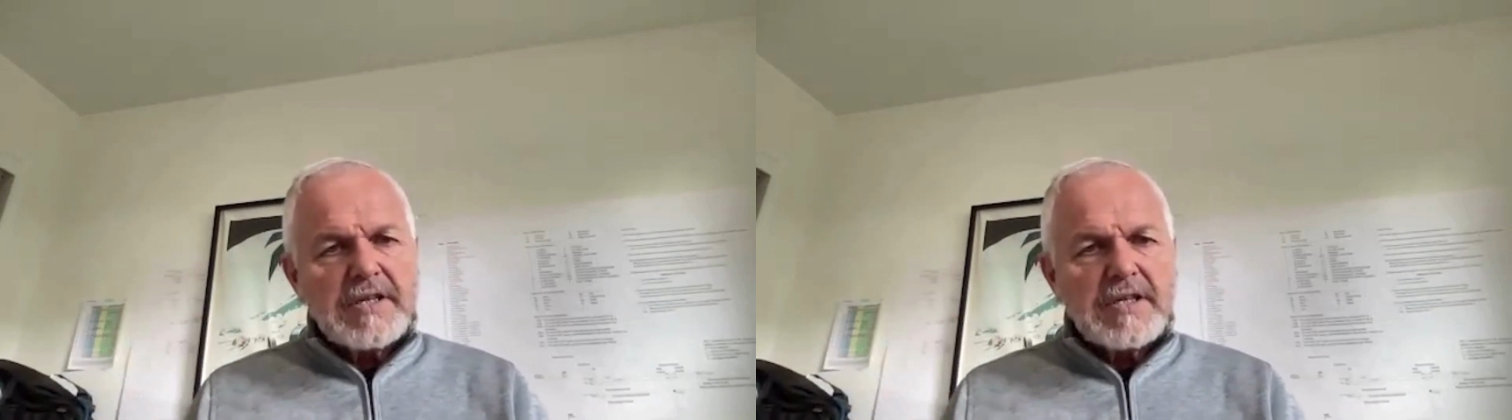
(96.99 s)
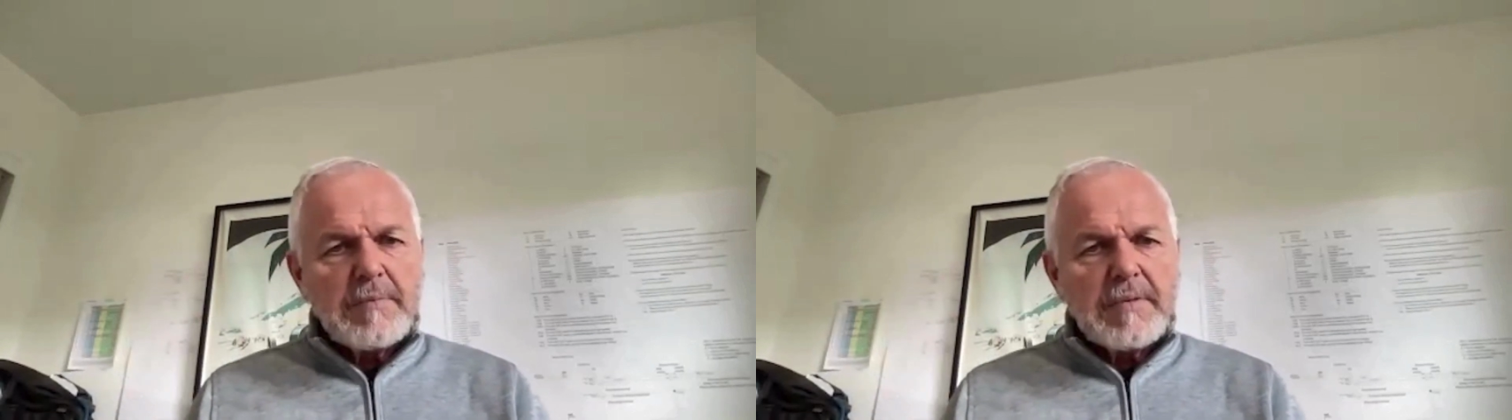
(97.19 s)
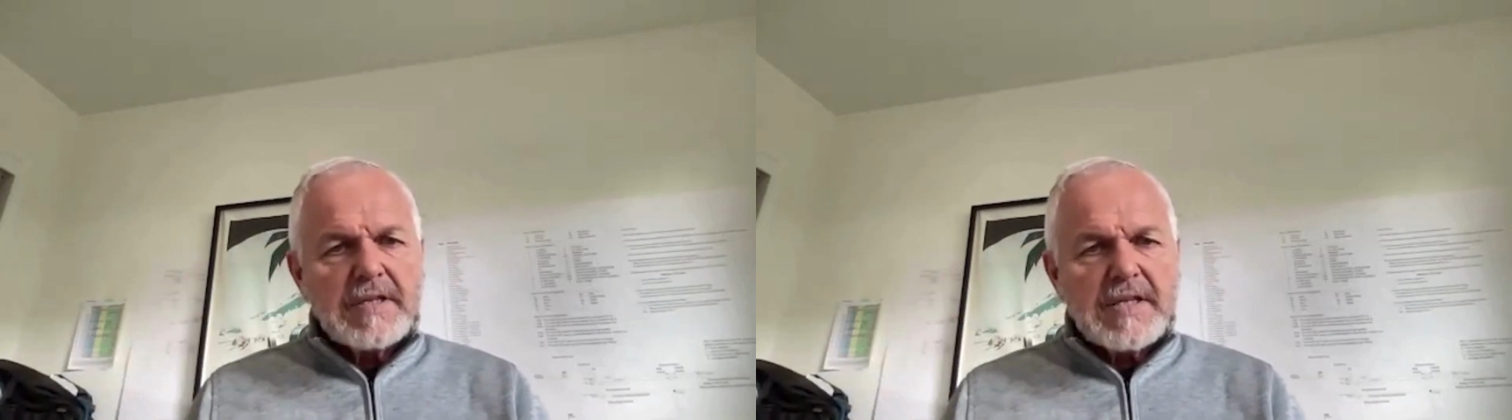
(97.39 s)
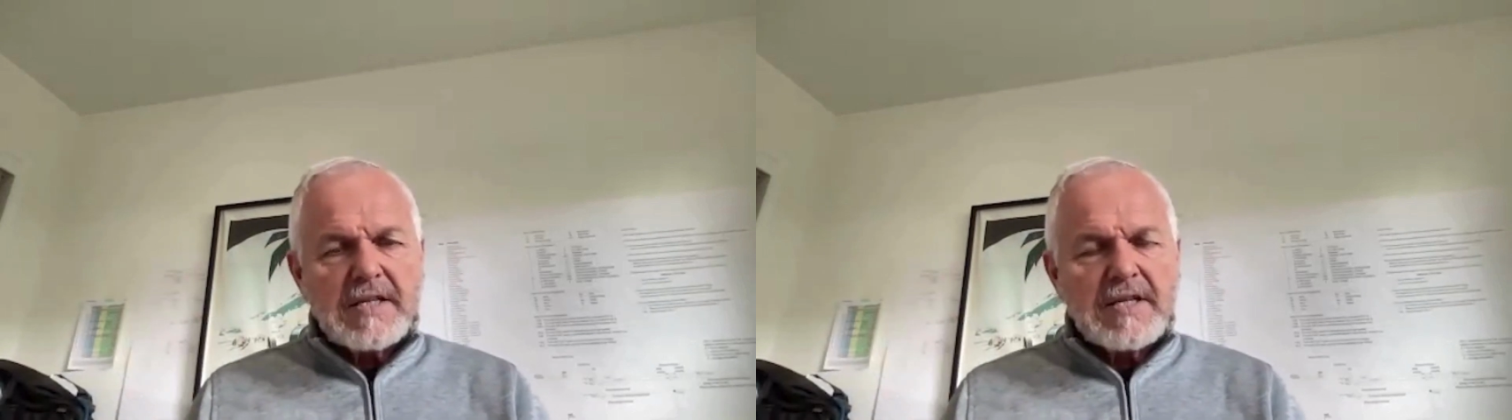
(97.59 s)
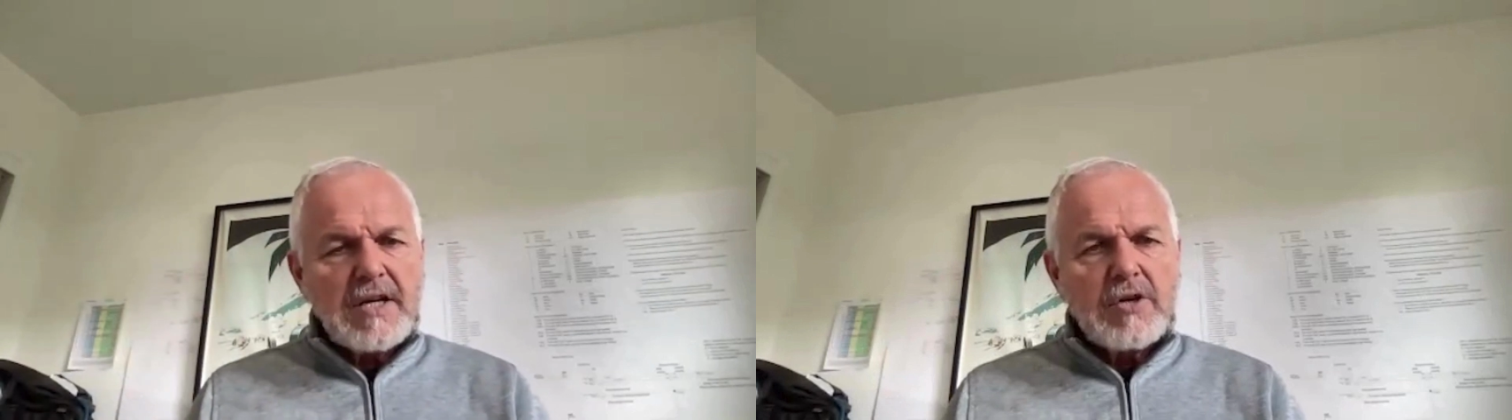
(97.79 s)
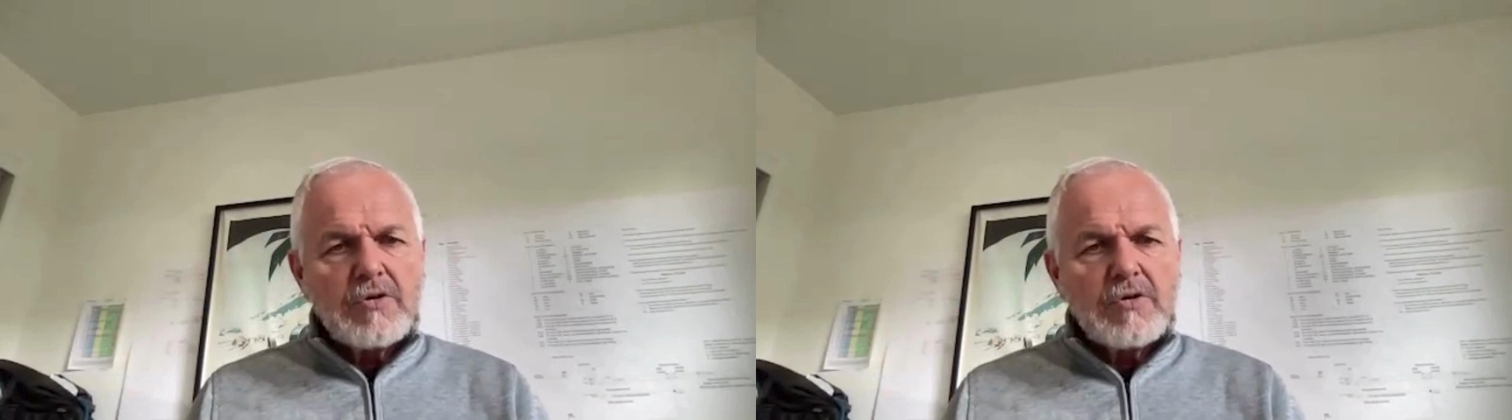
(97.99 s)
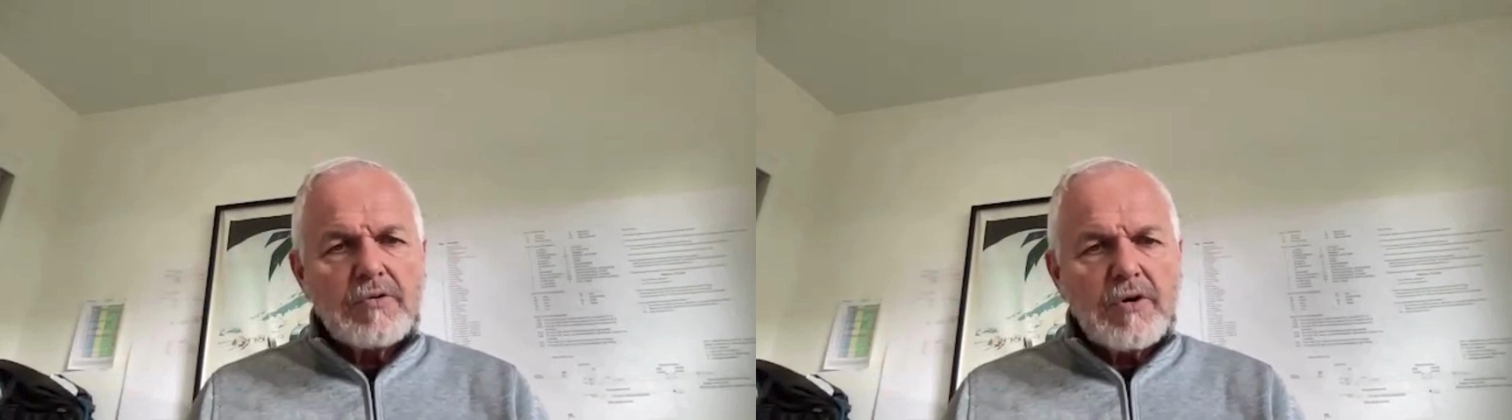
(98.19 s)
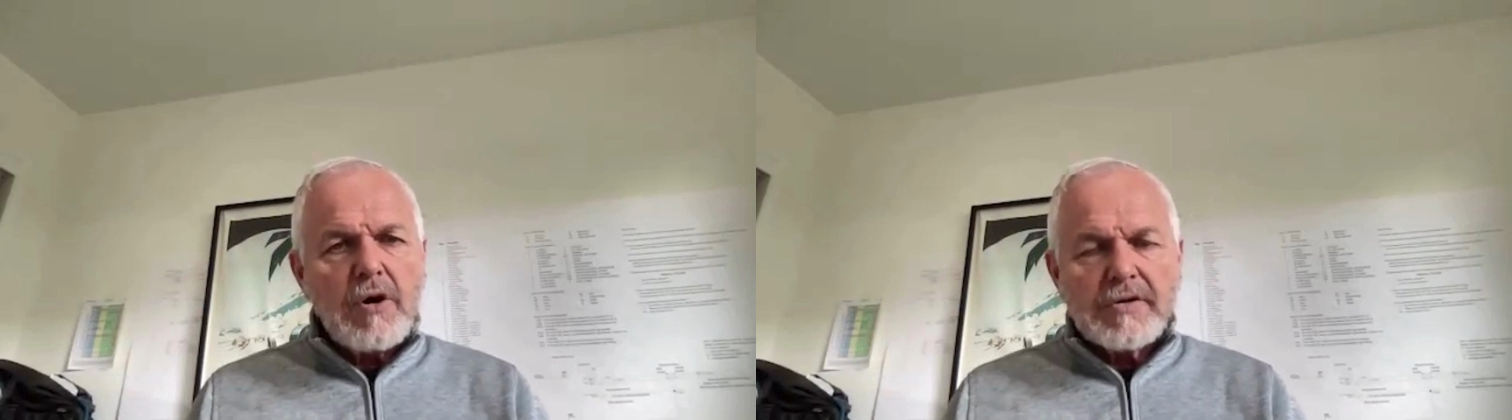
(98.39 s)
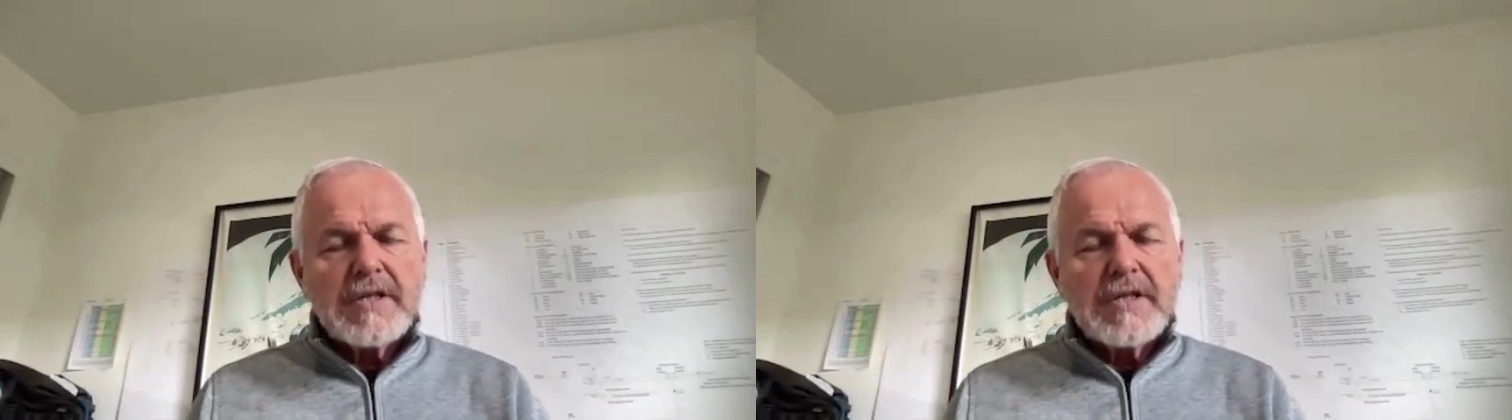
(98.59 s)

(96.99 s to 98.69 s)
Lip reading: to them because that's not usual with cars.